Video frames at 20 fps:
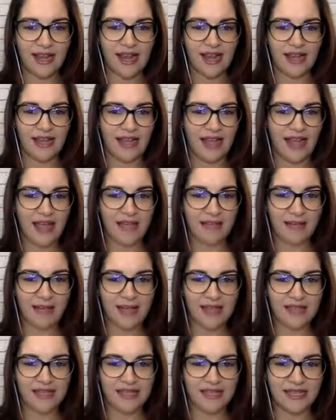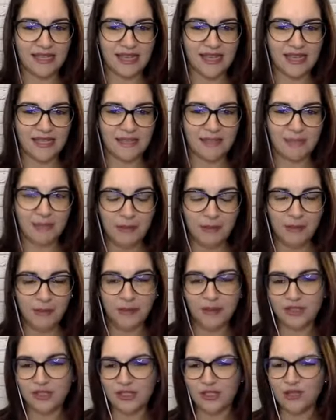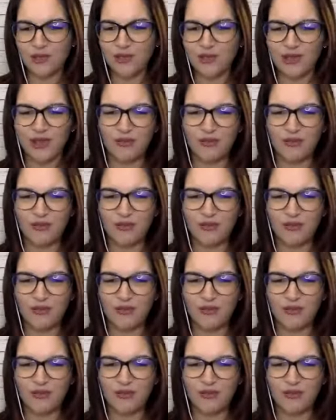In a handbasket, as people just lose